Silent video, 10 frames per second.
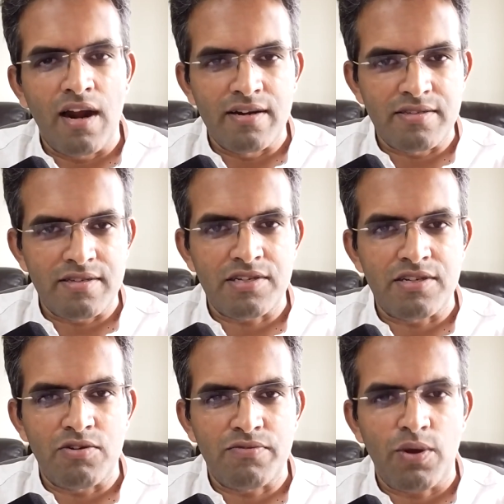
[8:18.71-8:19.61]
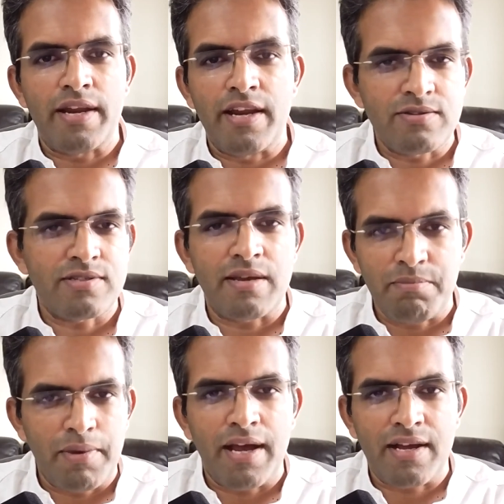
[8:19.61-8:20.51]
decision of I need to step
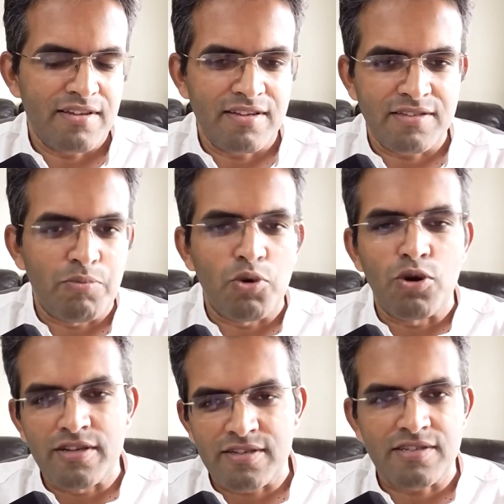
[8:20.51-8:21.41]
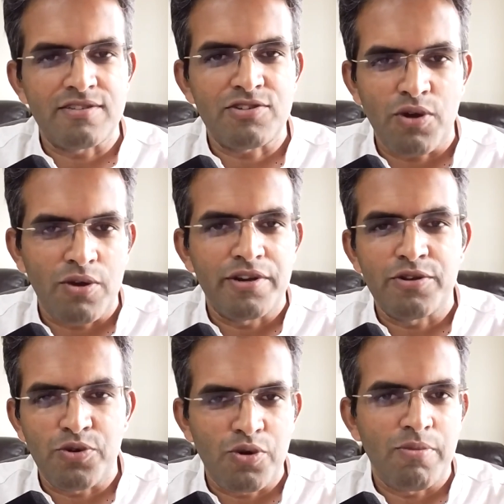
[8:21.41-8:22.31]
back, it's a bold decision. So how did you
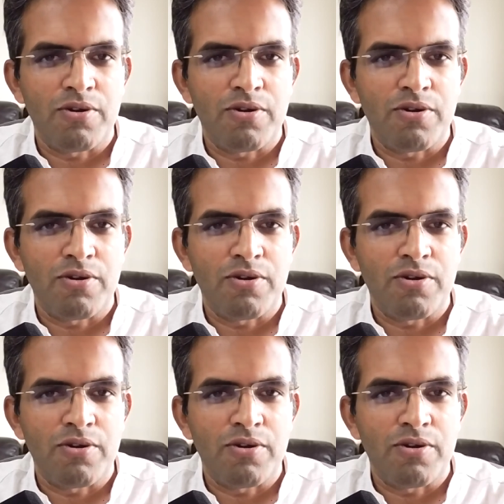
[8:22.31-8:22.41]
go about